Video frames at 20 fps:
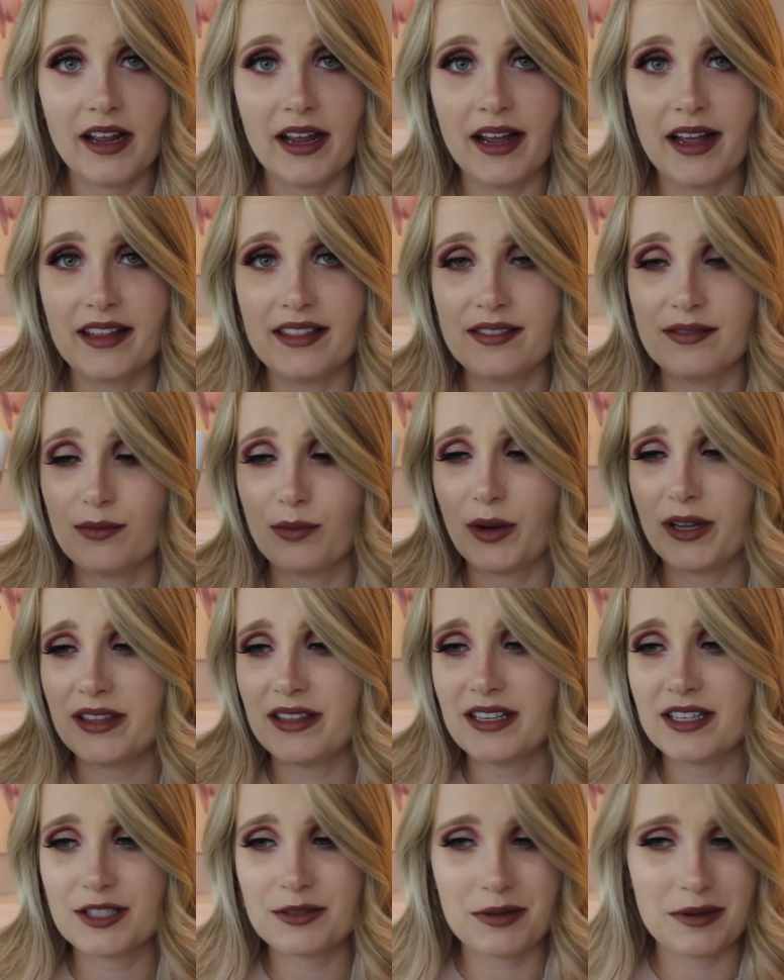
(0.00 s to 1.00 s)
And
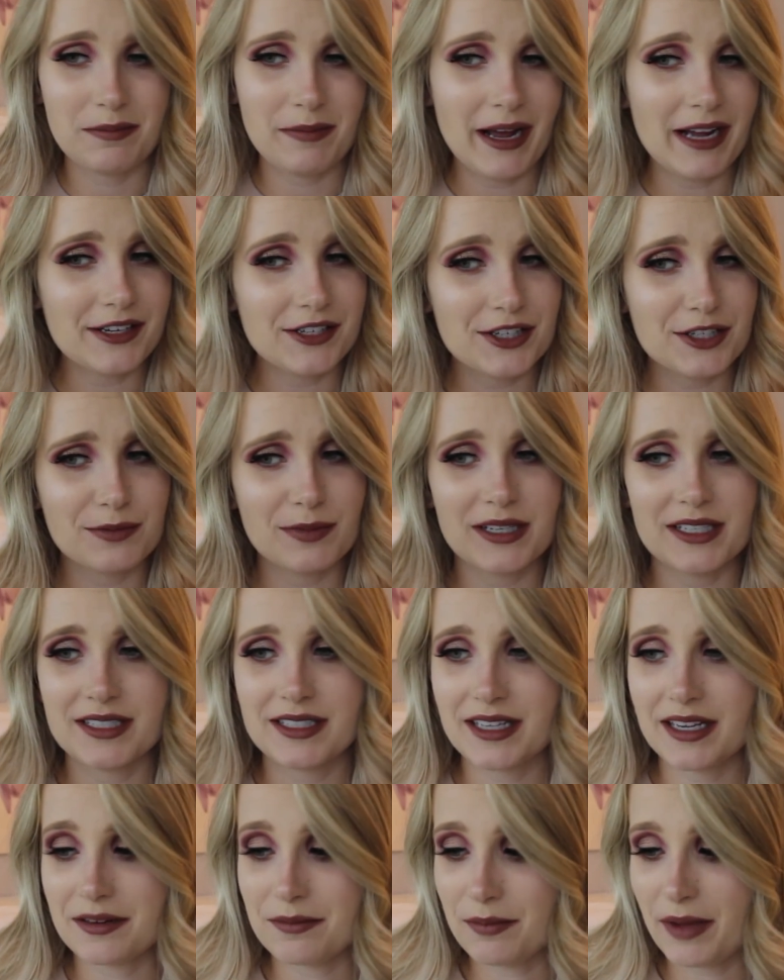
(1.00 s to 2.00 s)
when this one matches my
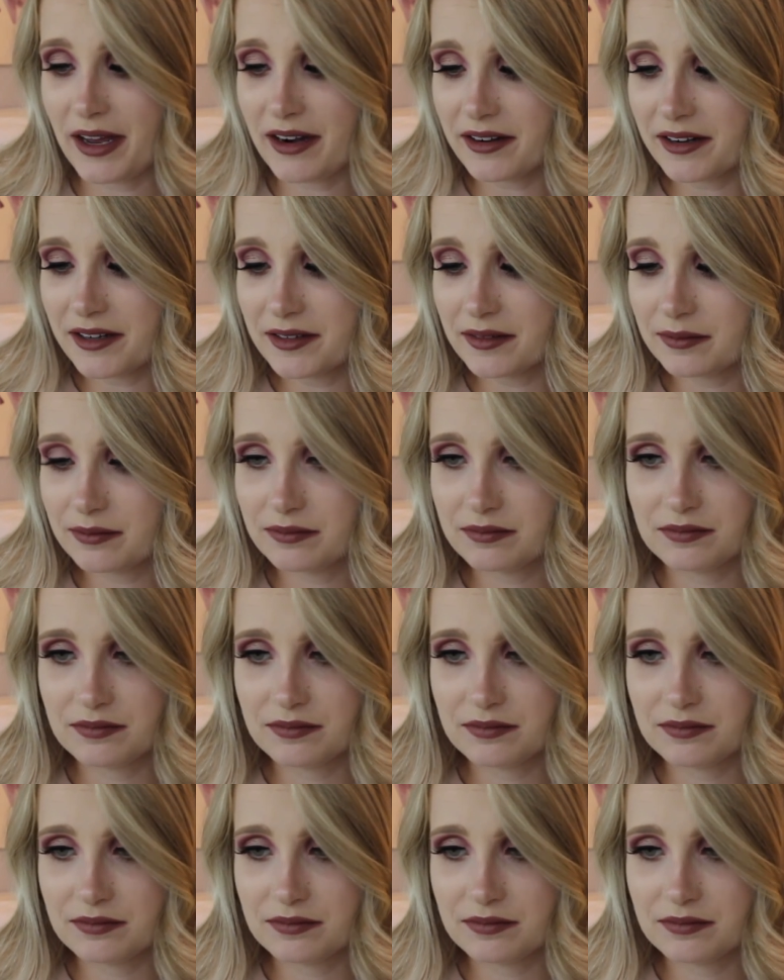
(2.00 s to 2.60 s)
skin better,